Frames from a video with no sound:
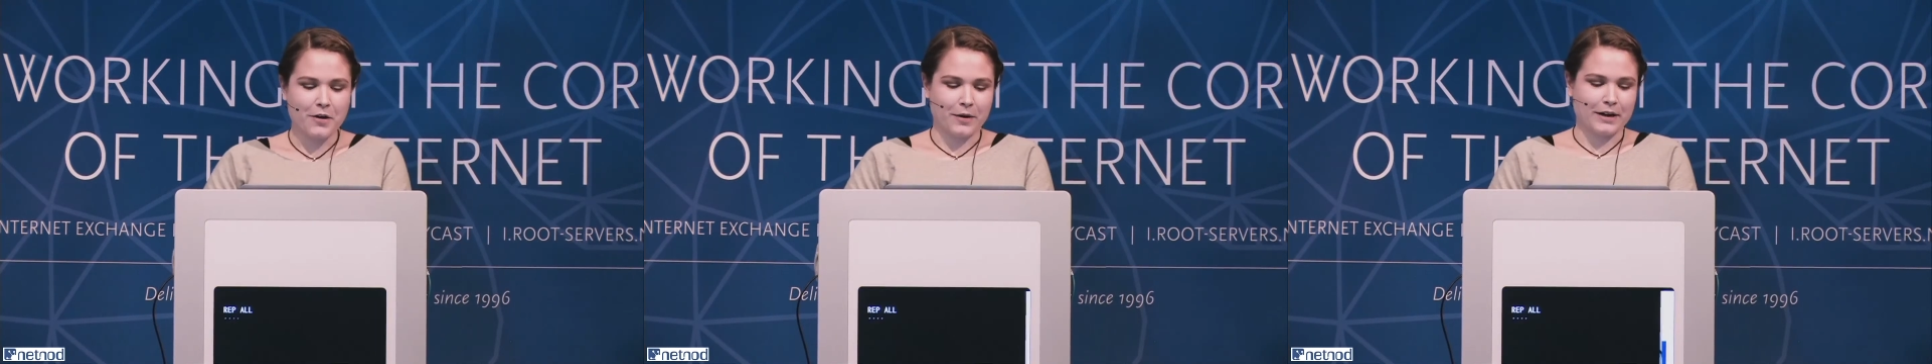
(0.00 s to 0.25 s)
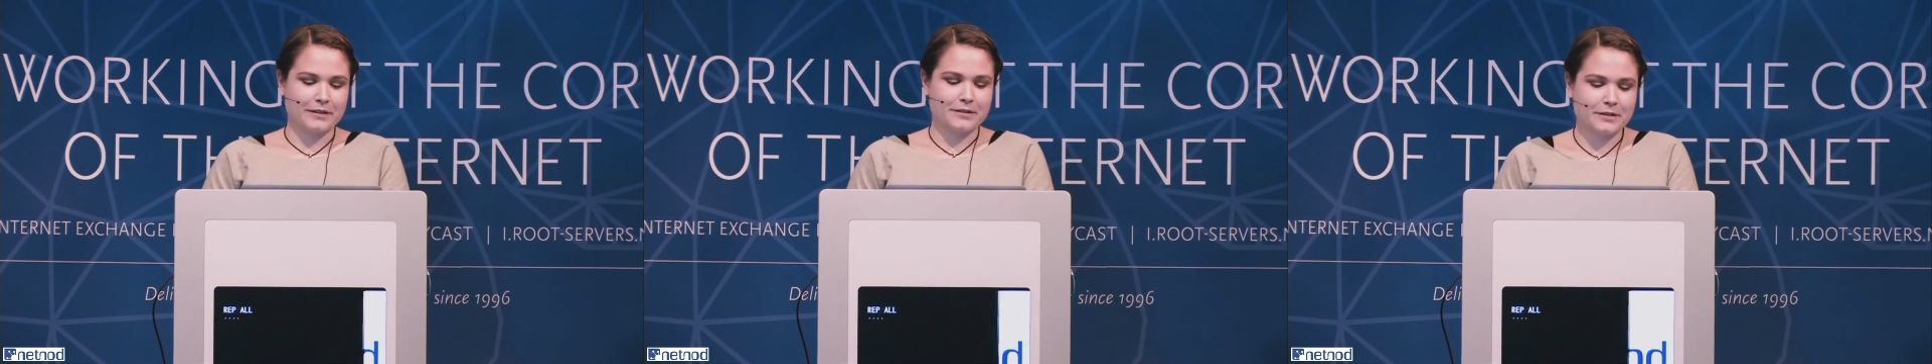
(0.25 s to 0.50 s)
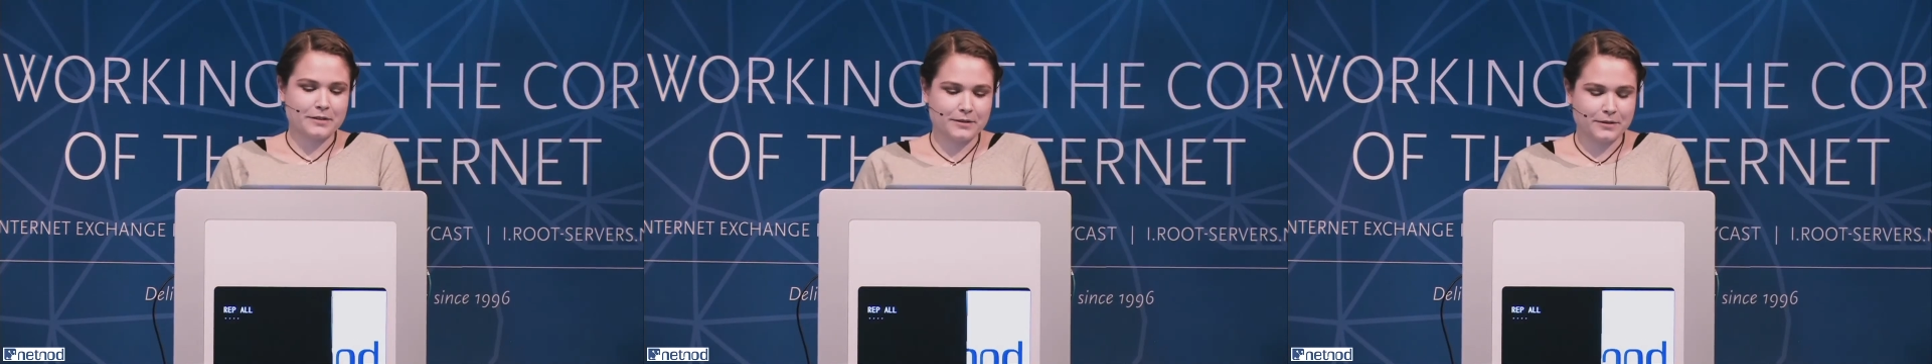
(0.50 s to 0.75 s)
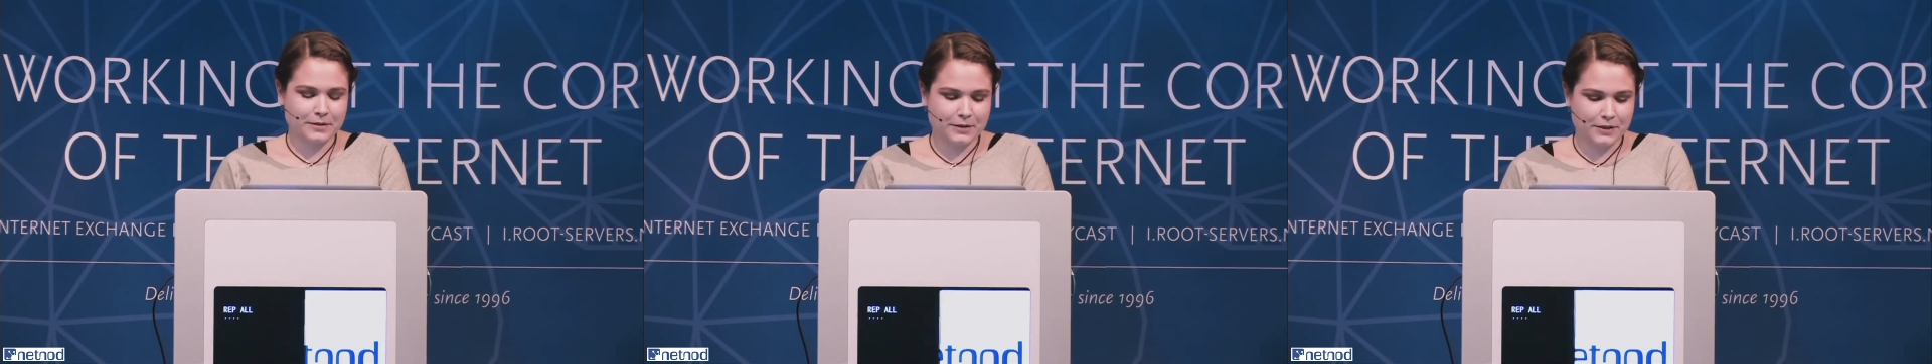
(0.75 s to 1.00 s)
All right.
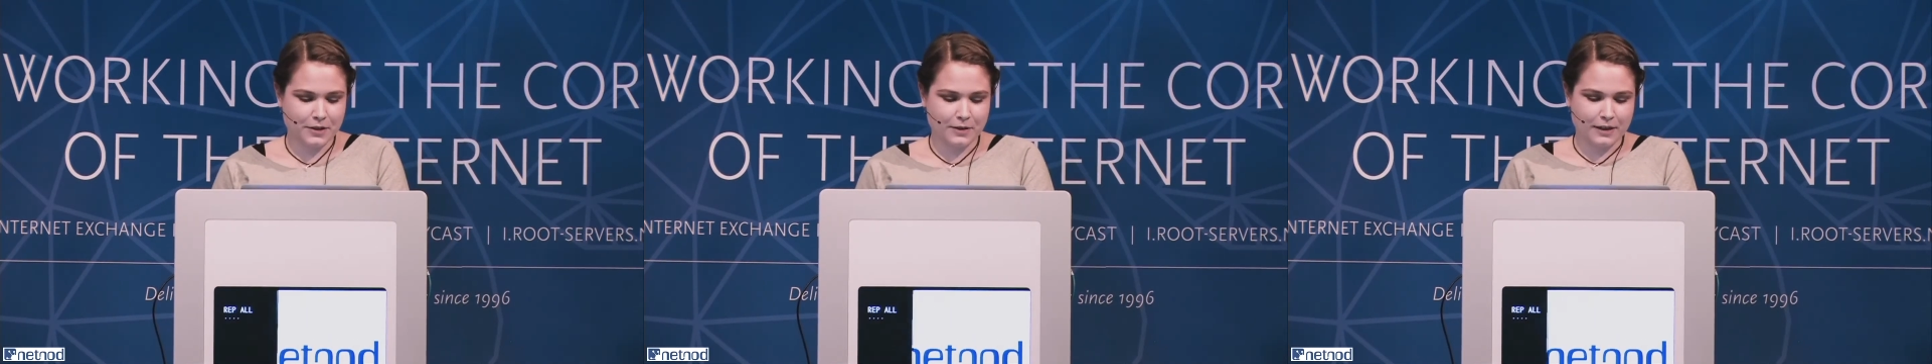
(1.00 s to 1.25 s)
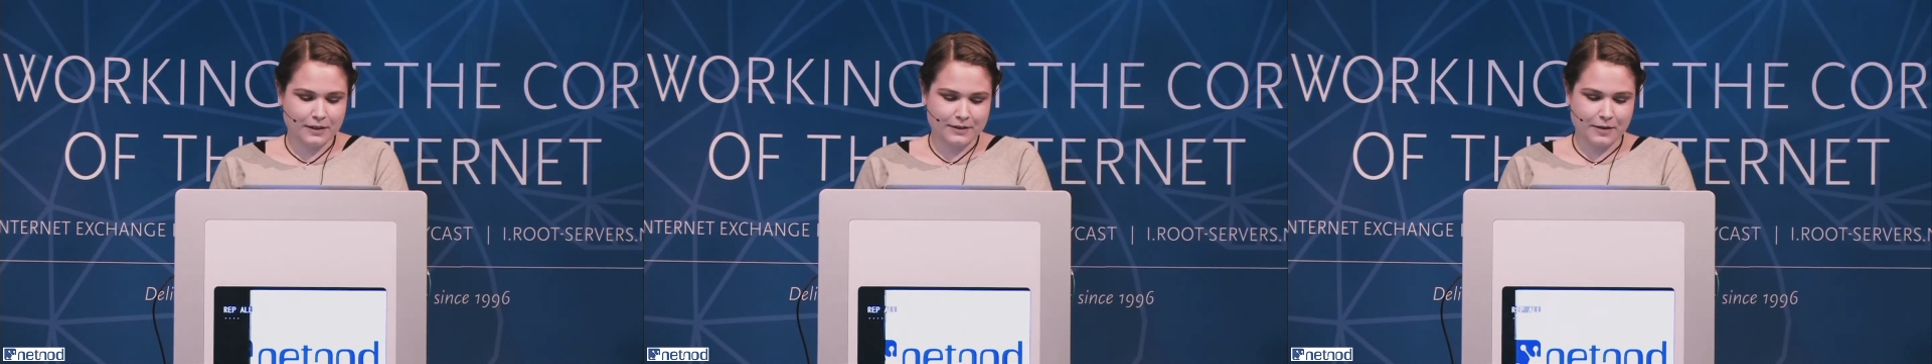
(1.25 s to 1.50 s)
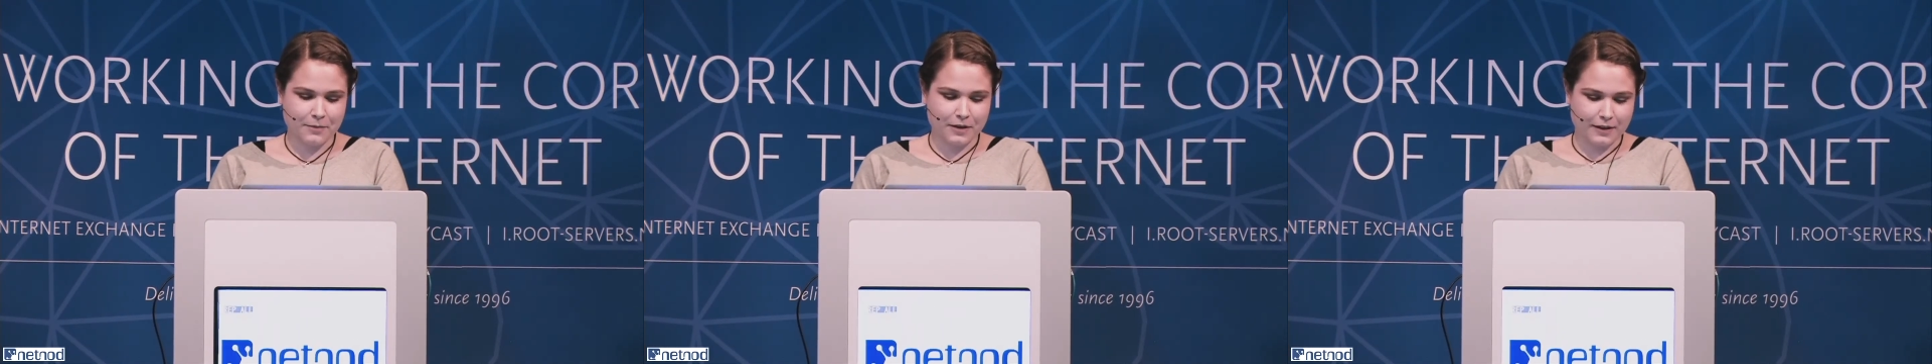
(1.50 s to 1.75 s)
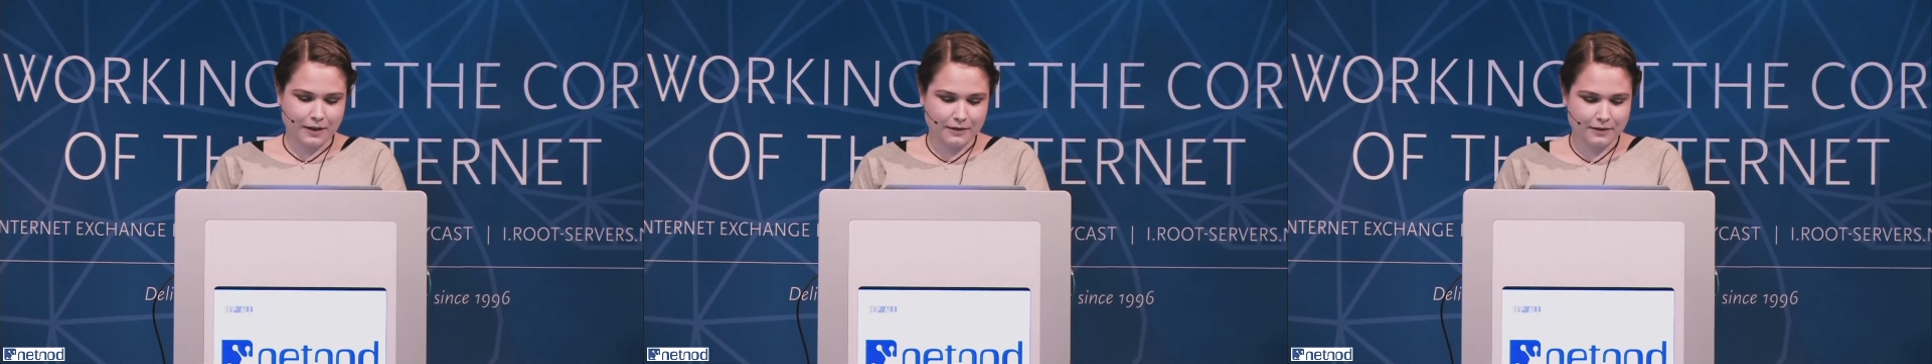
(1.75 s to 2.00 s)
So a little
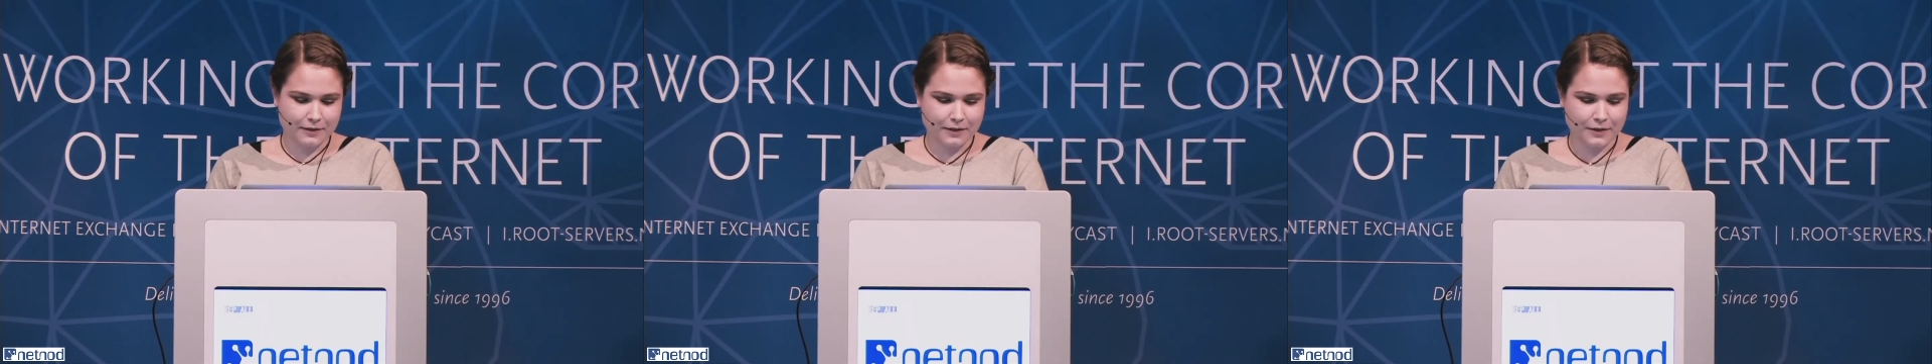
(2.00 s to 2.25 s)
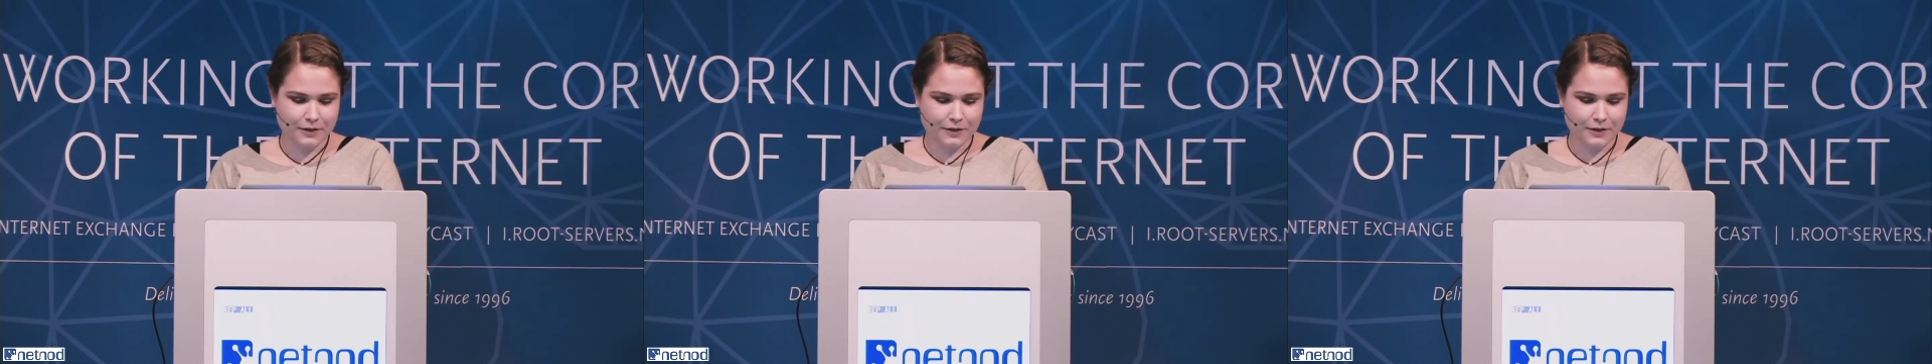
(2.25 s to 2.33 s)
summary then.